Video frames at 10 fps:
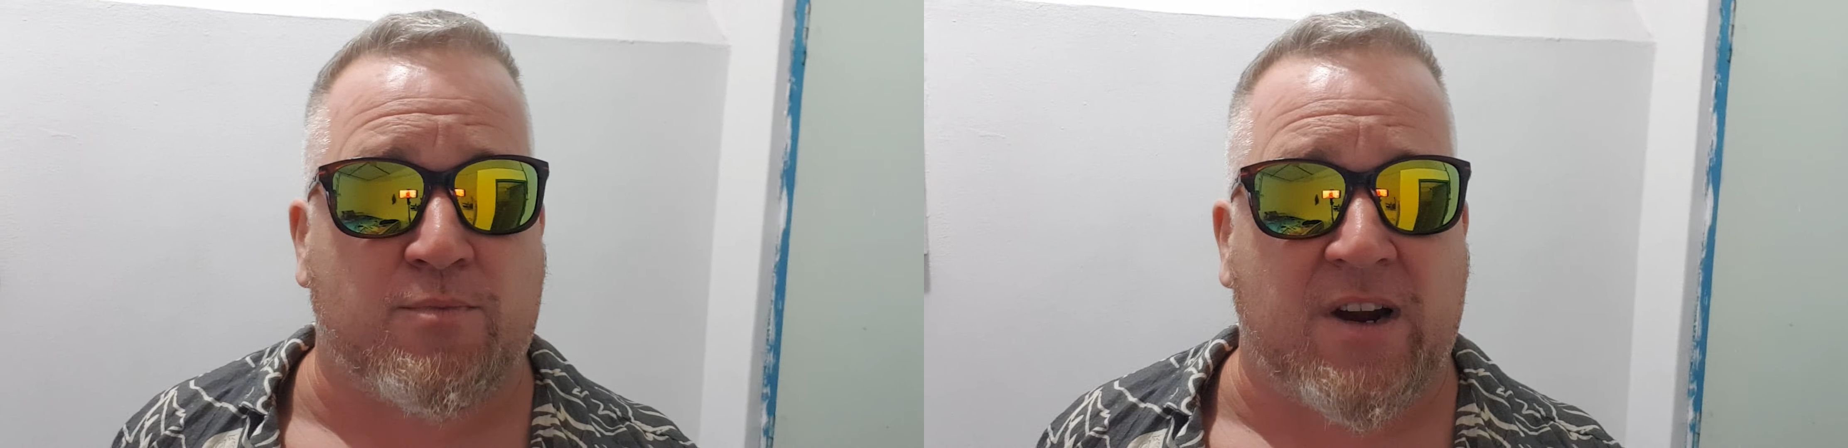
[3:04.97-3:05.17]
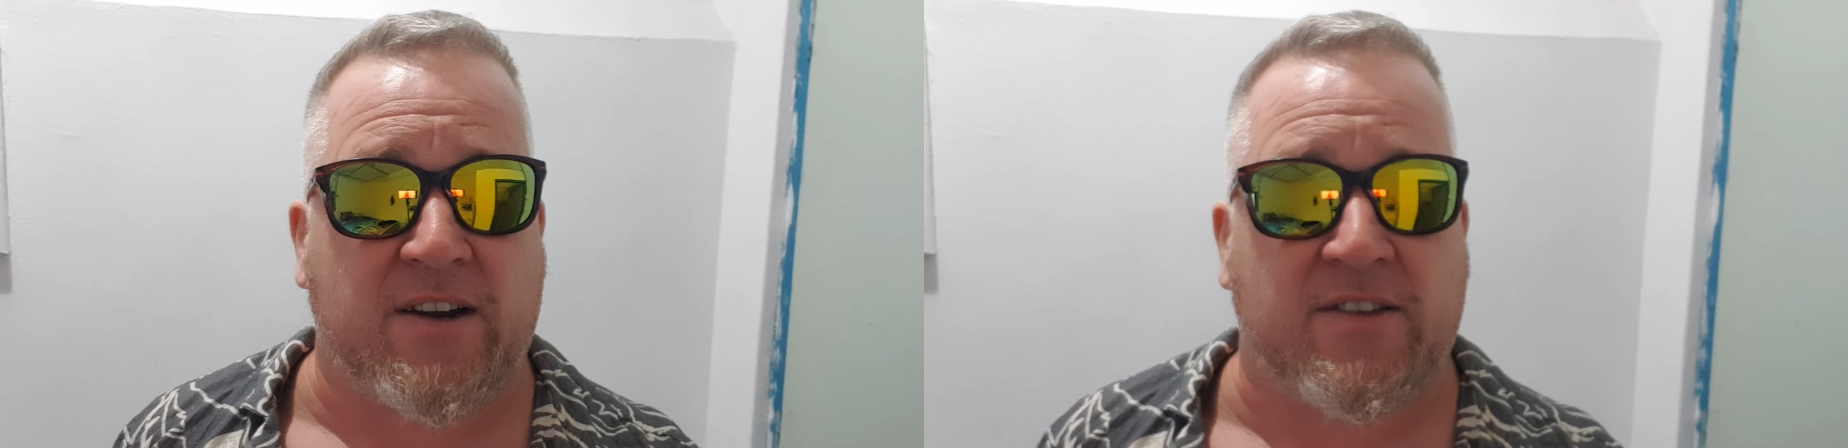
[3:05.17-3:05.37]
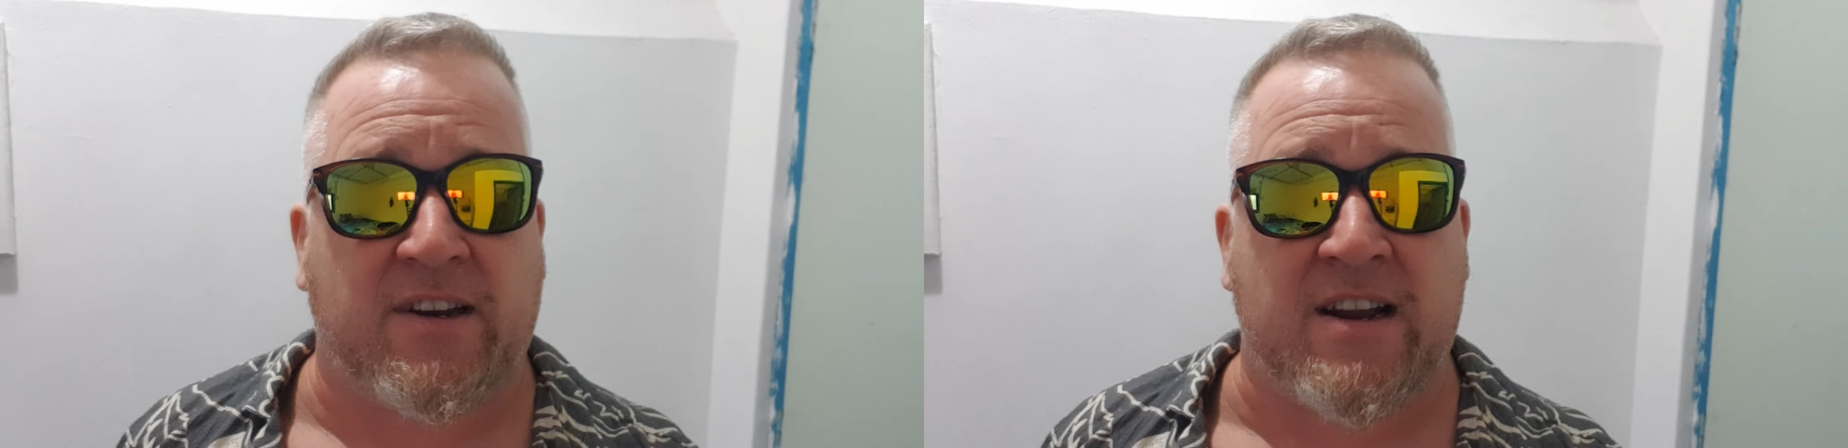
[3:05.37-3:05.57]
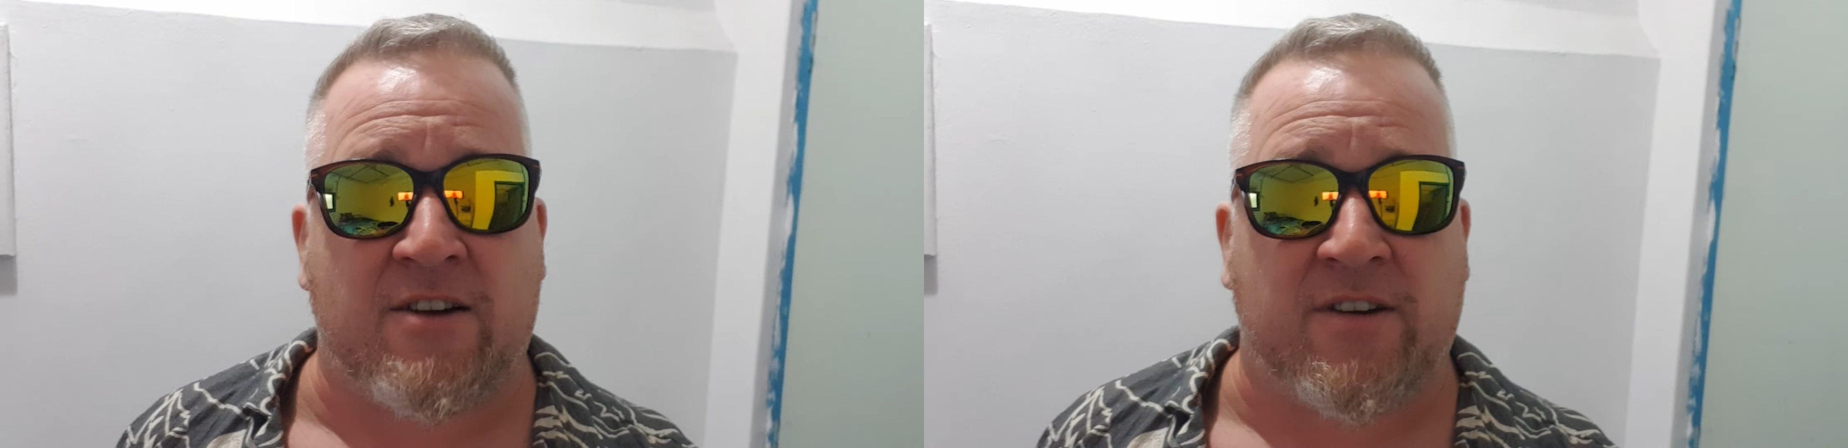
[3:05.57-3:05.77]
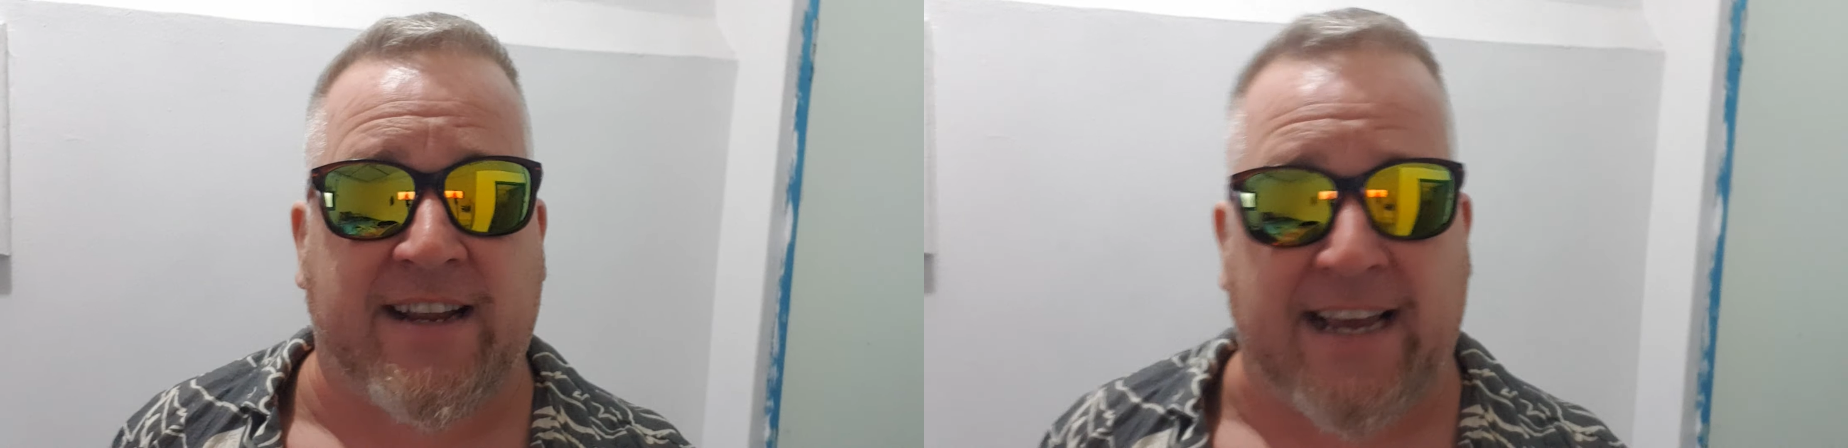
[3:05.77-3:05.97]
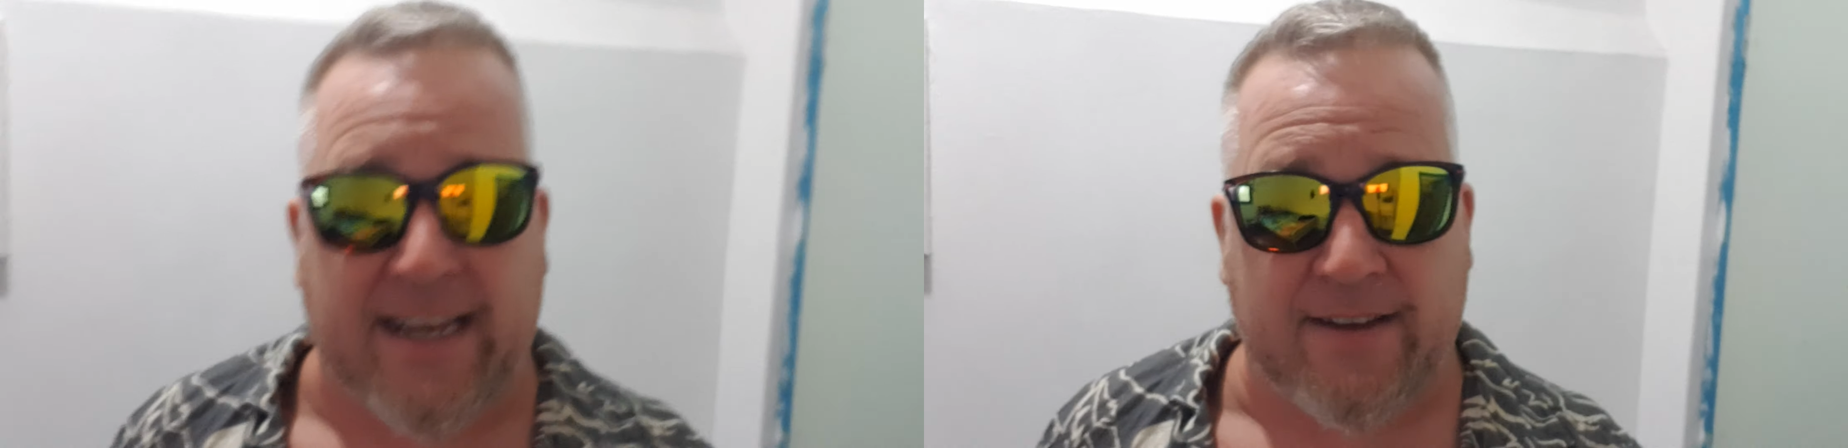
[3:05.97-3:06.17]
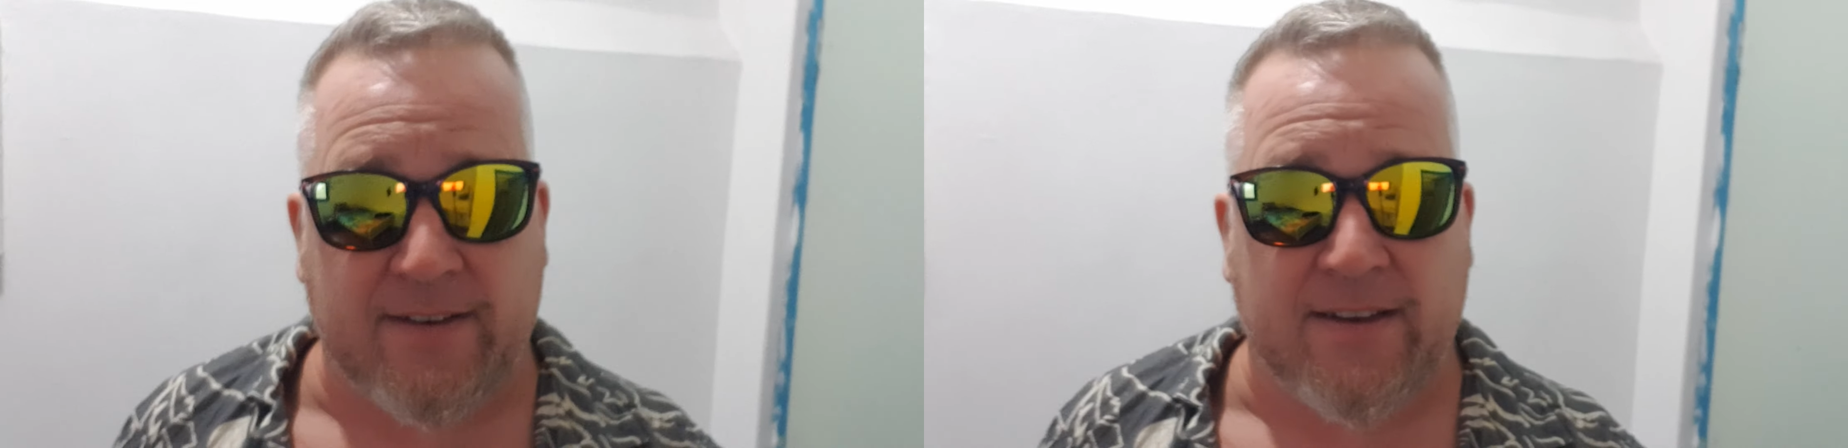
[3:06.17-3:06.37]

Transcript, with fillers: practicing an hour a day.